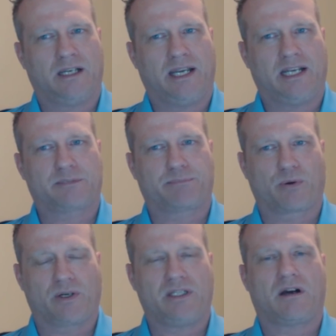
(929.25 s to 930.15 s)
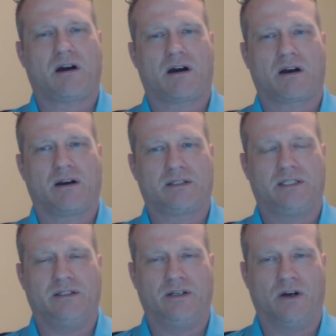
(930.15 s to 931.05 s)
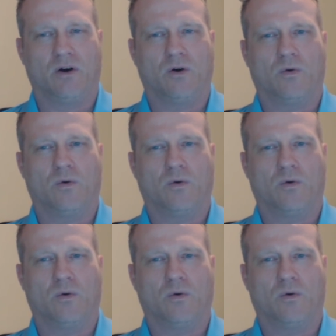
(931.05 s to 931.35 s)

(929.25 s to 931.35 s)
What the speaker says: it's pretty hard to know